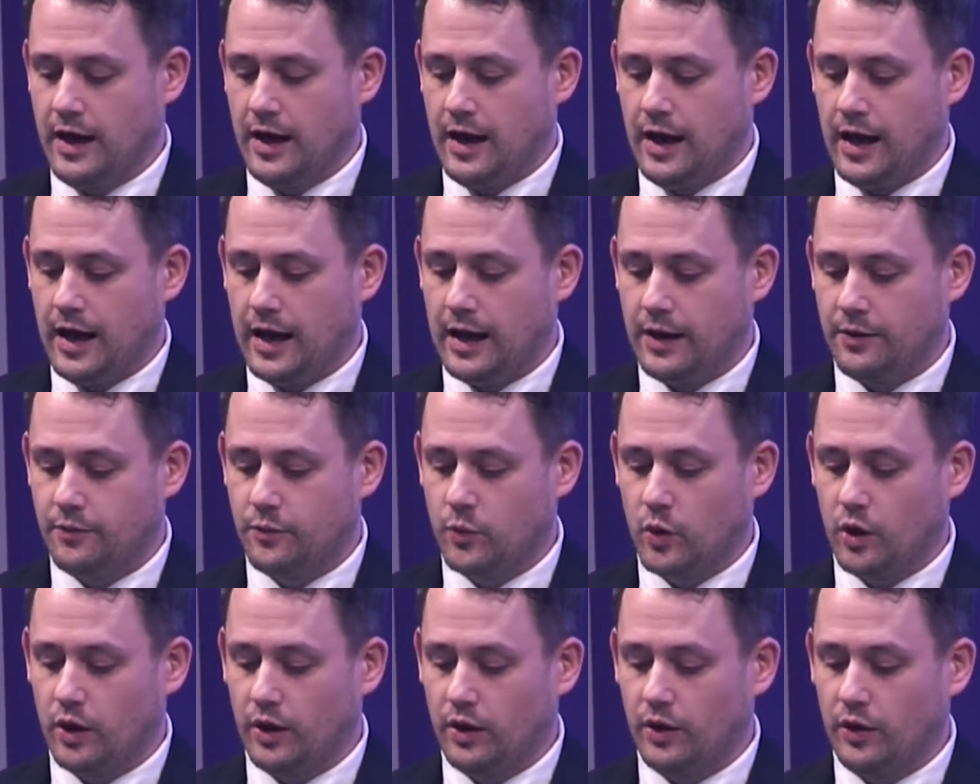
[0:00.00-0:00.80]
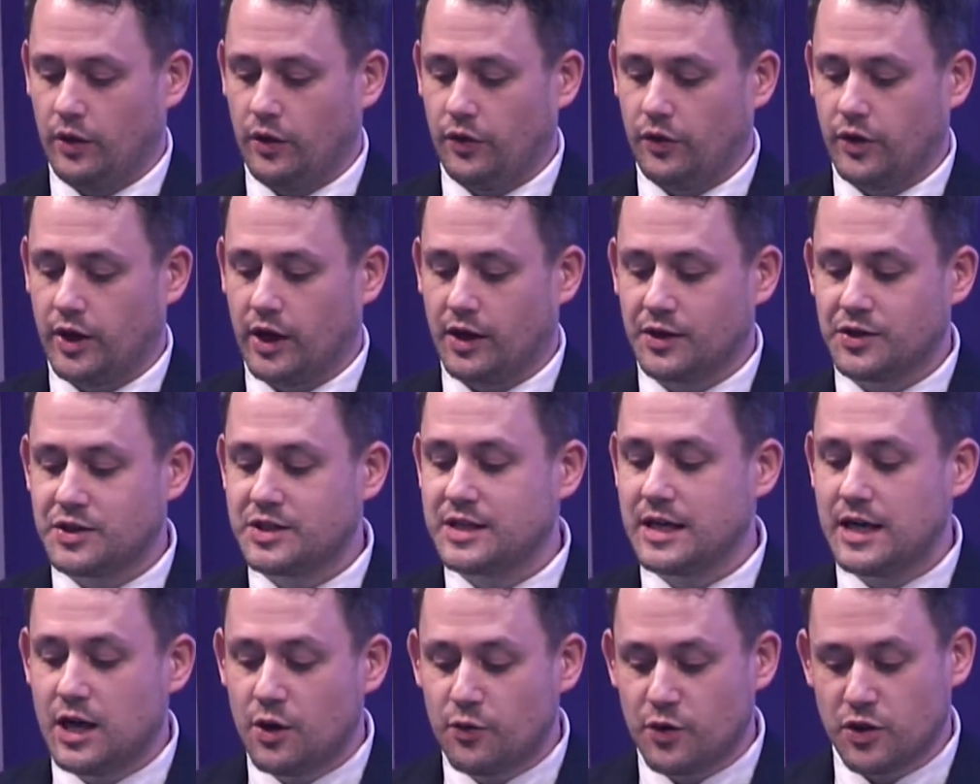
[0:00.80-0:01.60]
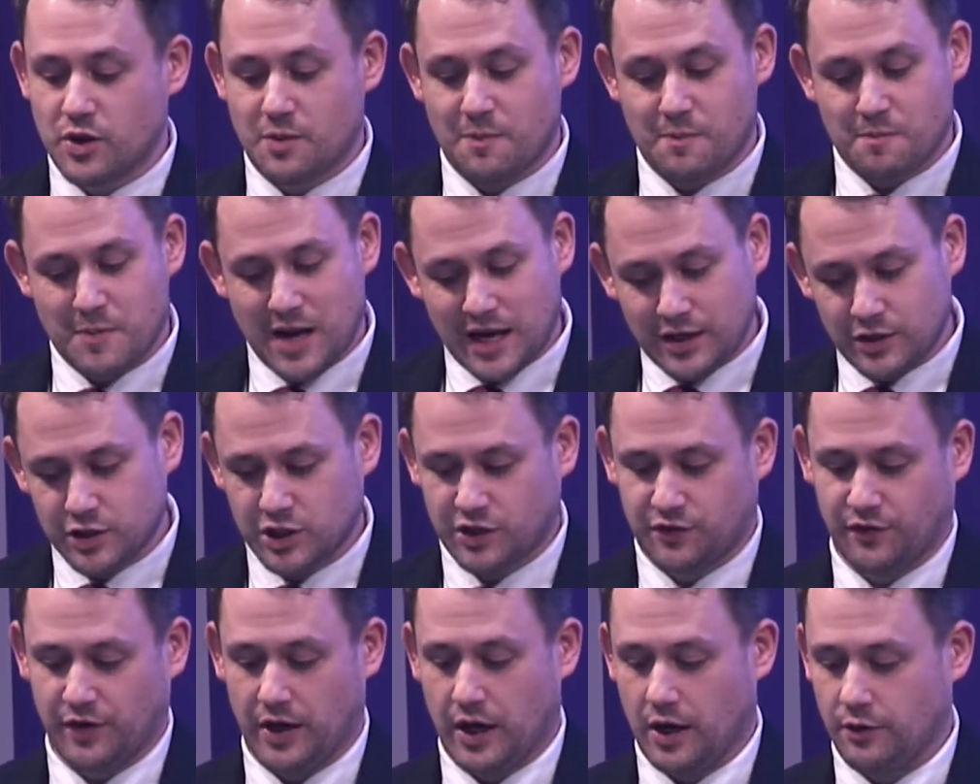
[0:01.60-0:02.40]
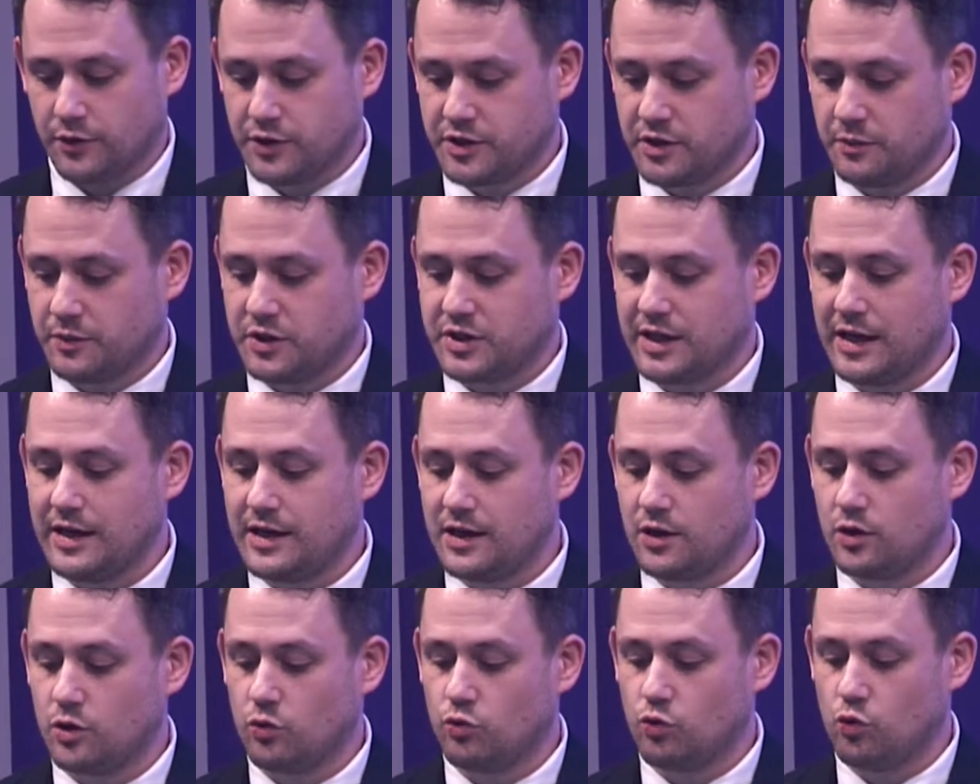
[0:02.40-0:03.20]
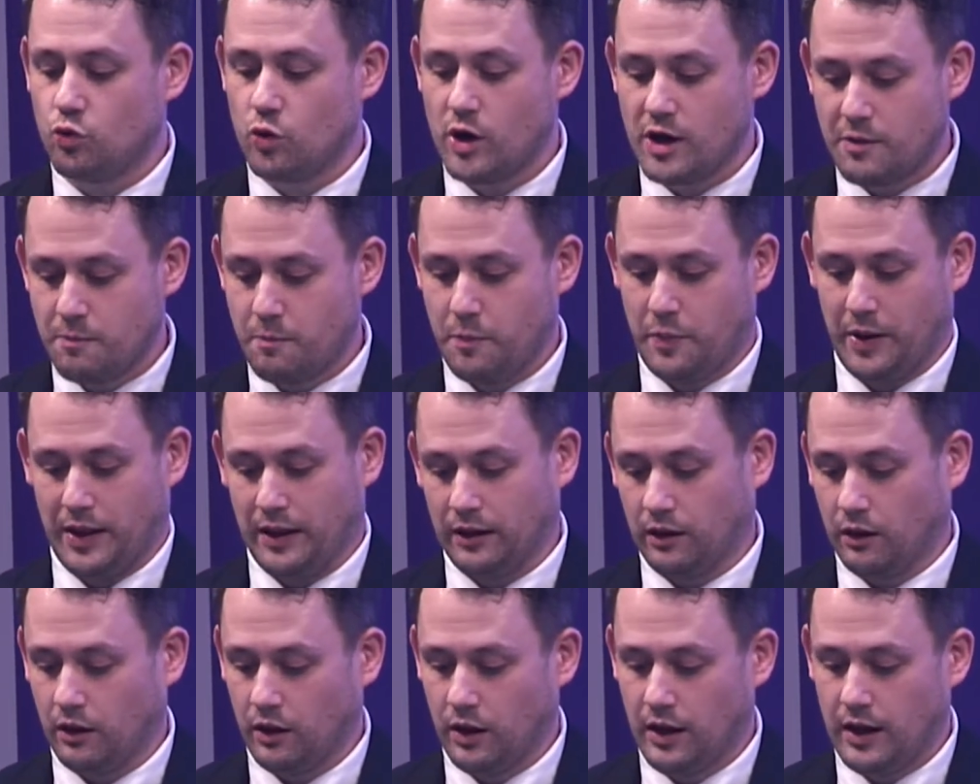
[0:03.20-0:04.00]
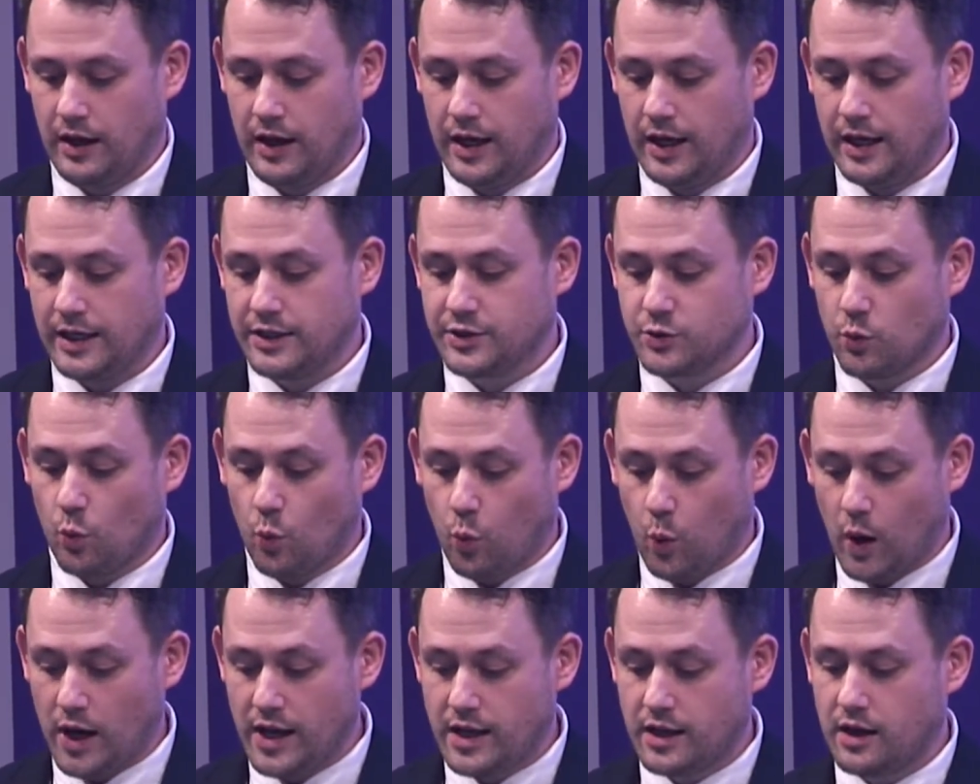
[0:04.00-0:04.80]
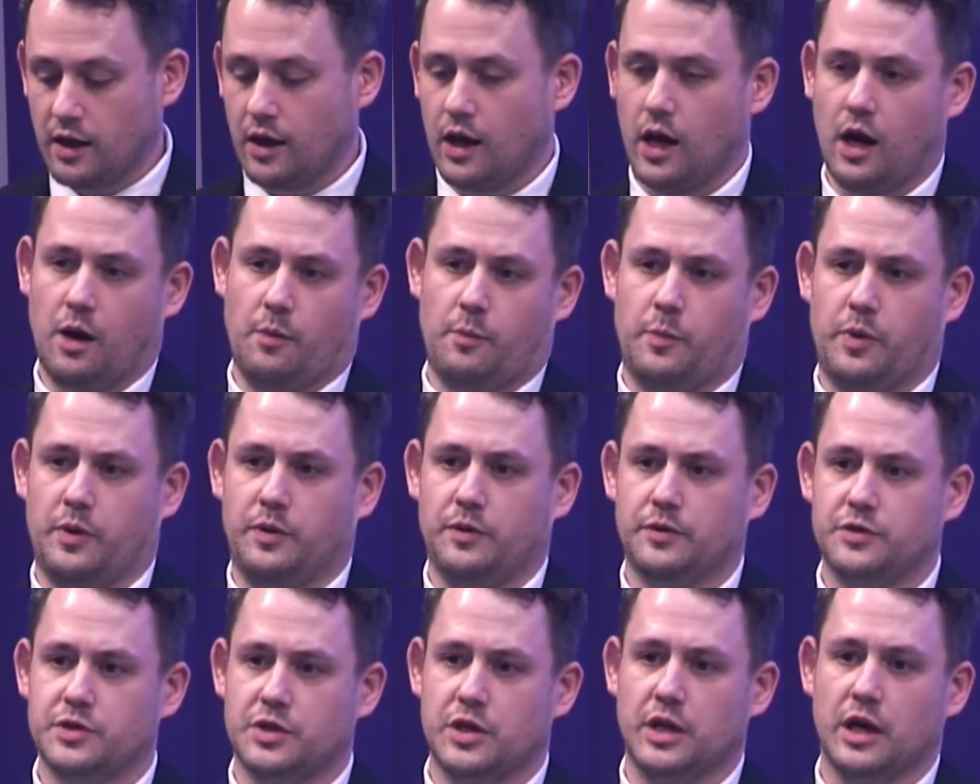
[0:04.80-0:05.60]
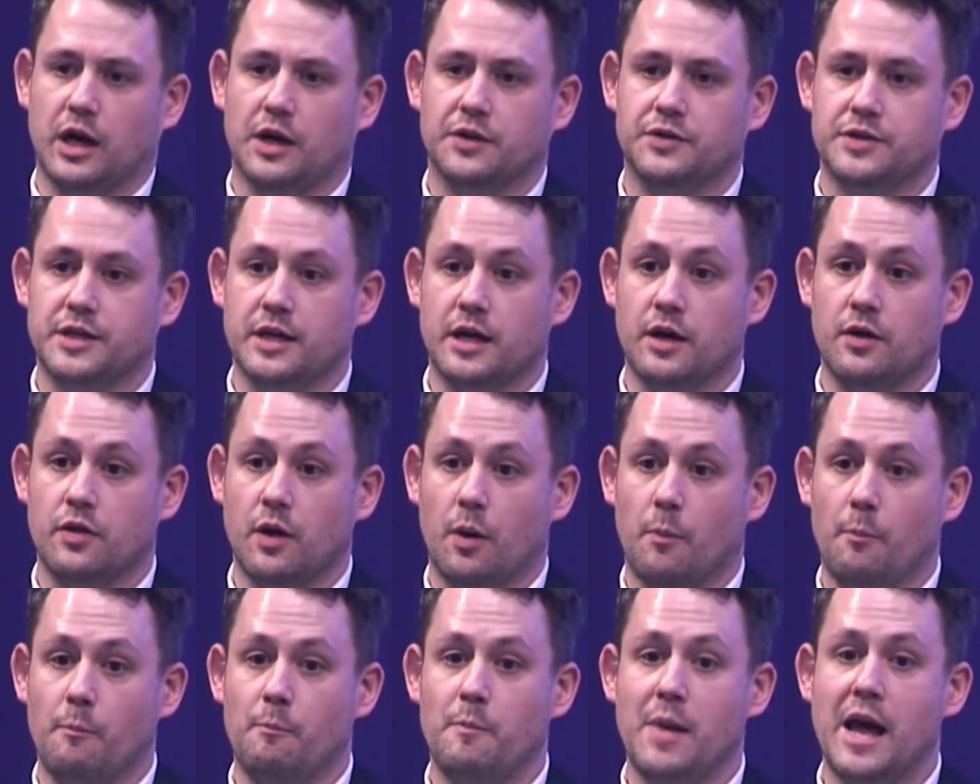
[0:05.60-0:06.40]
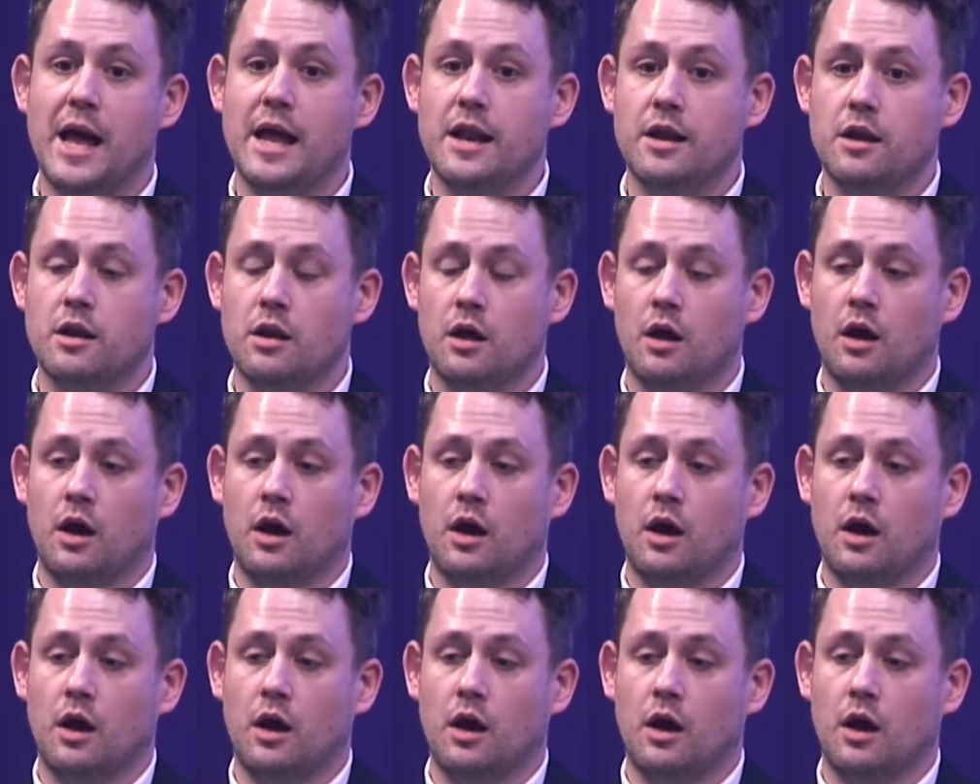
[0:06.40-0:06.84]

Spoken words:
The idea in the manosphere is that taking the red pill is waking up to the idea that men,